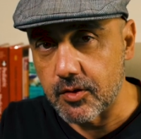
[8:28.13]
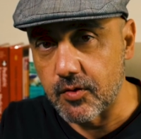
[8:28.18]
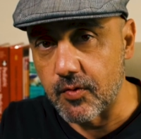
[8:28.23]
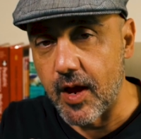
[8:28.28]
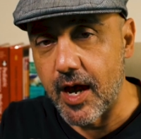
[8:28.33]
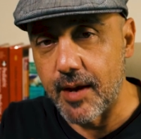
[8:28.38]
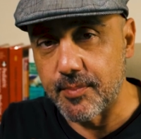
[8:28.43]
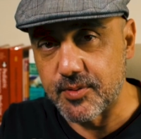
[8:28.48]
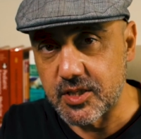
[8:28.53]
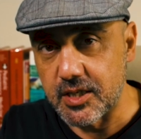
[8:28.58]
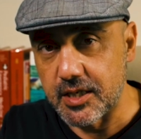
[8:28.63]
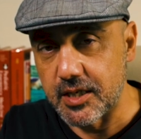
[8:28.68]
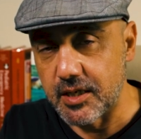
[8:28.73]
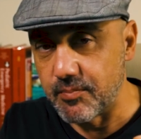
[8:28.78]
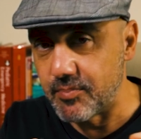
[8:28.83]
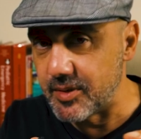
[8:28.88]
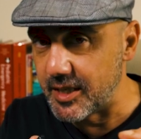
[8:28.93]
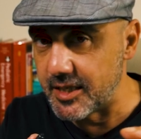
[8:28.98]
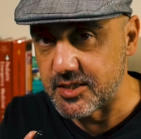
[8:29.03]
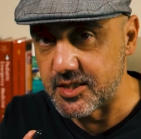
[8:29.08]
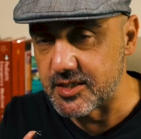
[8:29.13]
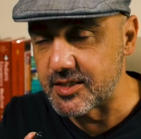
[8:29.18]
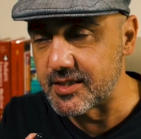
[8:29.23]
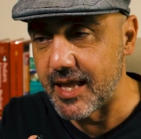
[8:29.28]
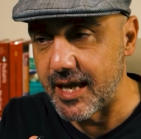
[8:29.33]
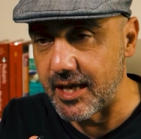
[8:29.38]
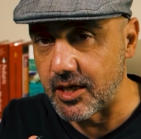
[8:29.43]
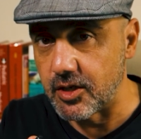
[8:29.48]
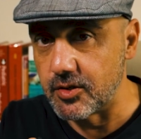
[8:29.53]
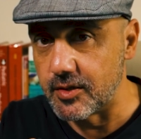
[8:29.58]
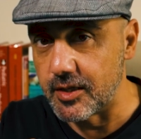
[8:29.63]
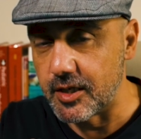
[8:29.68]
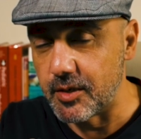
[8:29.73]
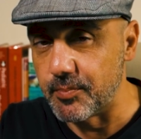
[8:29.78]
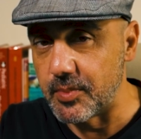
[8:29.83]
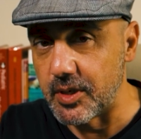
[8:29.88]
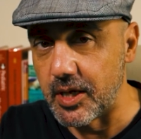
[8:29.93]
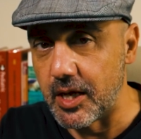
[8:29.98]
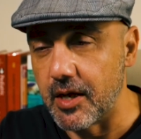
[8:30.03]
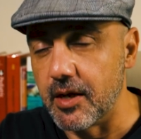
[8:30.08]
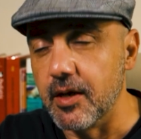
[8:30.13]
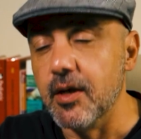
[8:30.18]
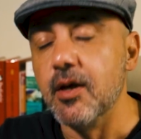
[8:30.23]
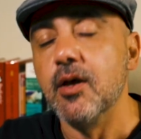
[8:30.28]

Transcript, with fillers: crops in places like Colombia.